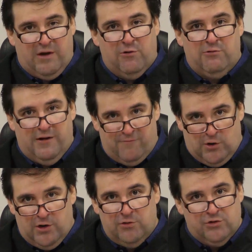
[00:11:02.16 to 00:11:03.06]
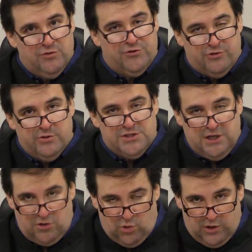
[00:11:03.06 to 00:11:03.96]
they would refer you to the truancy
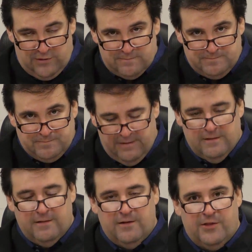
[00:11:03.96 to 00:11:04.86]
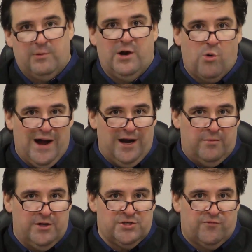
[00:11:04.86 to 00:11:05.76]
court. The
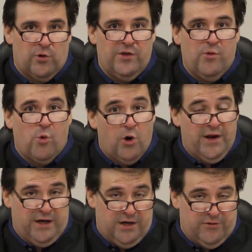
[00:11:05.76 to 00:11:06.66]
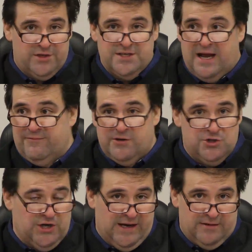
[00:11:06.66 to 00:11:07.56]
requirements for the warning notice haven't
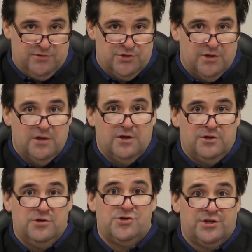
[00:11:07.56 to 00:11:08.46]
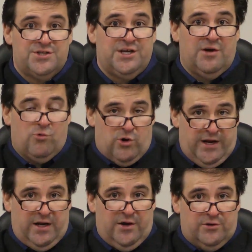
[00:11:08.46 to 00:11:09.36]
changed. You should see a
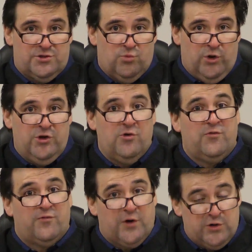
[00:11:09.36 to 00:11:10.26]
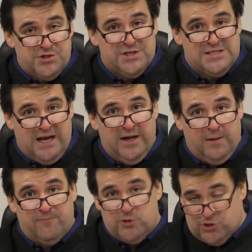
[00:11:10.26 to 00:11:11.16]
warning notice when you first sign
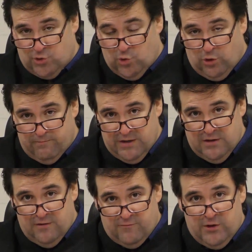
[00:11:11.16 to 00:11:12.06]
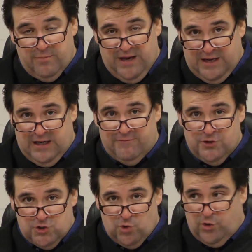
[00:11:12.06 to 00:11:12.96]
up for school for the beginning of
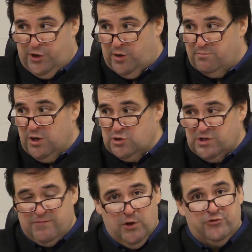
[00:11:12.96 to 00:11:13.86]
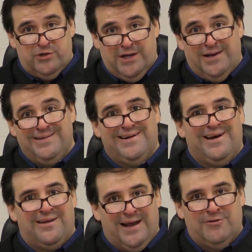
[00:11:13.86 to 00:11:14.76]
the school year. Most of those are done
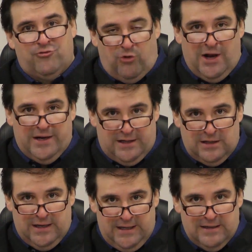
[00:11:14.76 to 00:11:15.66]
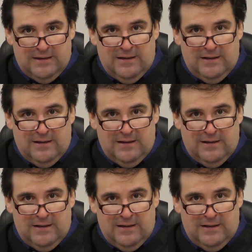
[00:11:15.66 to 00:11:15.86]
electronically.